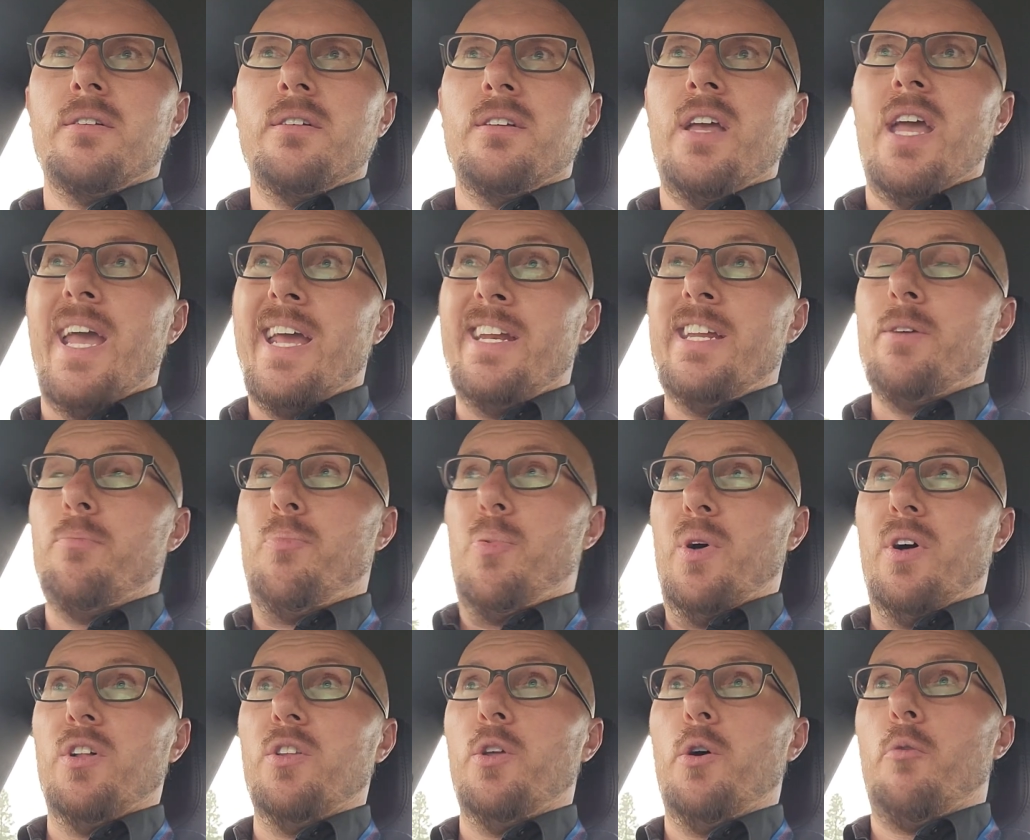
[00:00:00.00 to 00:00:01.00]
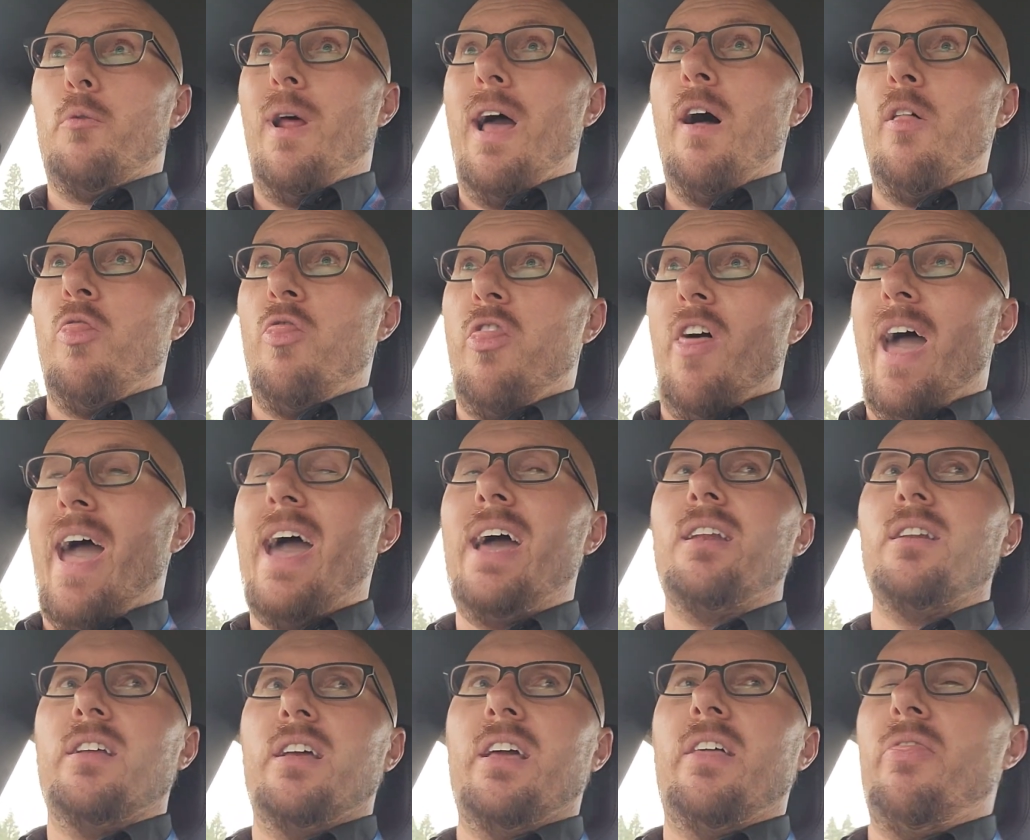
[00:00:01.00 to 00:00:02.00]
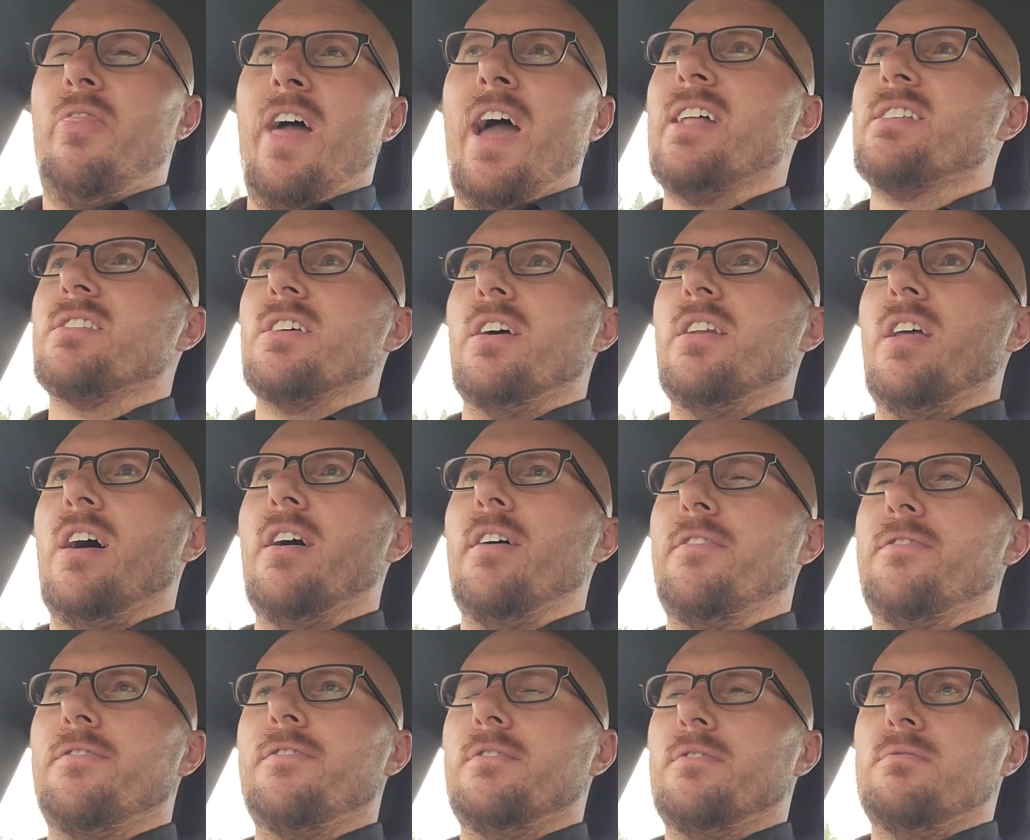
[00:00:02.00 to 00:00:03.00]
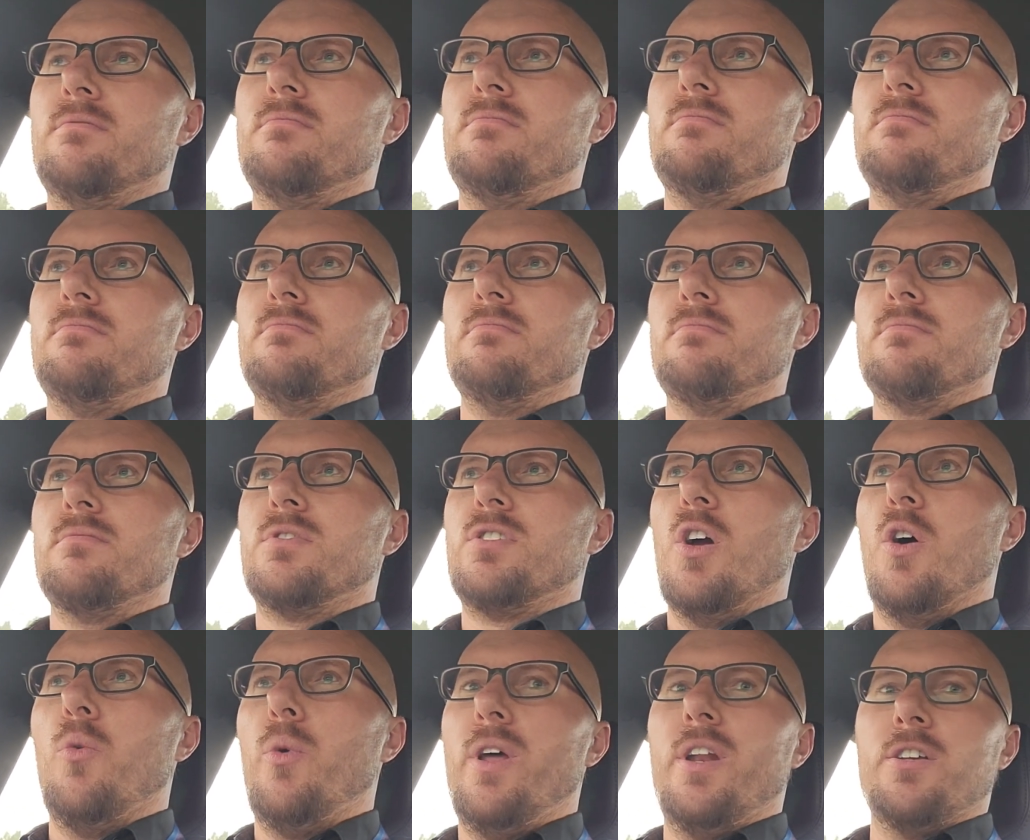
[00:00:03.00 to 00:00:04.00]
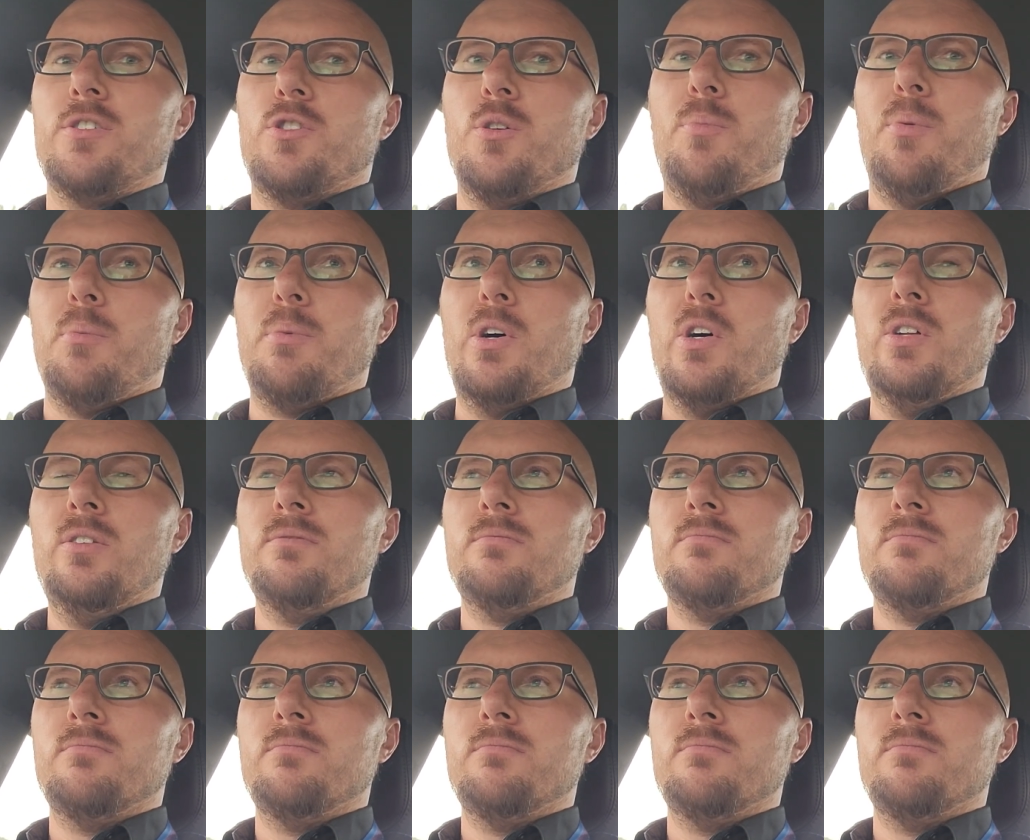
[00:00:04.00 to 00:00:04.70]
And you build around that, and that's enough to win a Super Bowl.